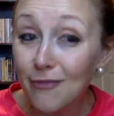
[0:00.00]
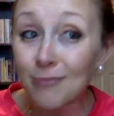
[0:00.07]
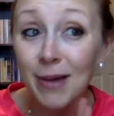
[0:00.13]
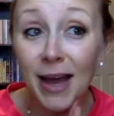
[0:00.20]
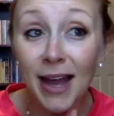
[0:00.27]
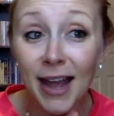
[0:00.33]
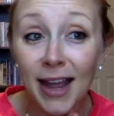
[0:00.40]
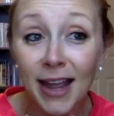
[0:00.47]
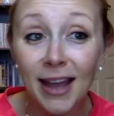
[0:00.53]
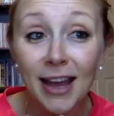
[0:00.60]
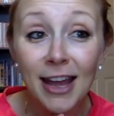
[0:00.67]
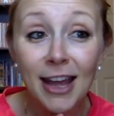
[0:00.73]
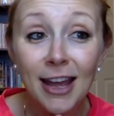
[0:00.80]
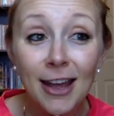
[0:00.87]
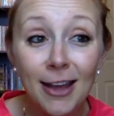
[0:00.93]
by
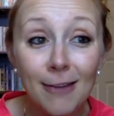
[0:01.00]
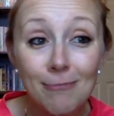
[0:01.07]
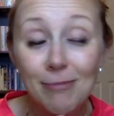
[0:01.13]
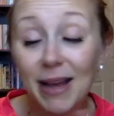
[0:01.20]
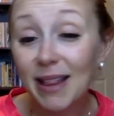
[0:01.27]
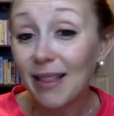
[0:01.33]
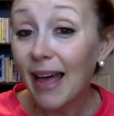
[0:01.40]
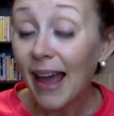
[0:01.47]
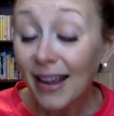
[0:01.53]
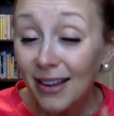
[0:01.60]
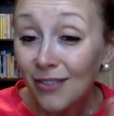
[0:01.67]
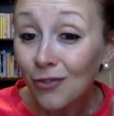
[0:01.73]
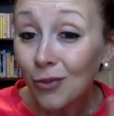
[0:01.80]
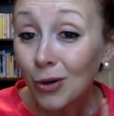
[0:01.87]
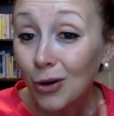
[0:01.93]
my lack
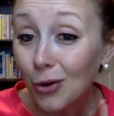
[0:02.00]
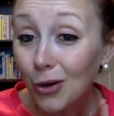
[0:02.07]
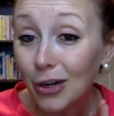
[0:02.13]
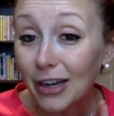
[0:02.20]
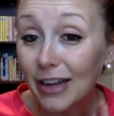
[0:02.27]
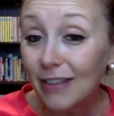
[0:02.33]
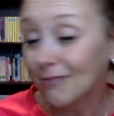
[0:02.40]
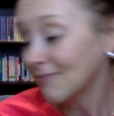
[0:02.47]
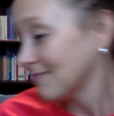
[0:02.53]
of recording.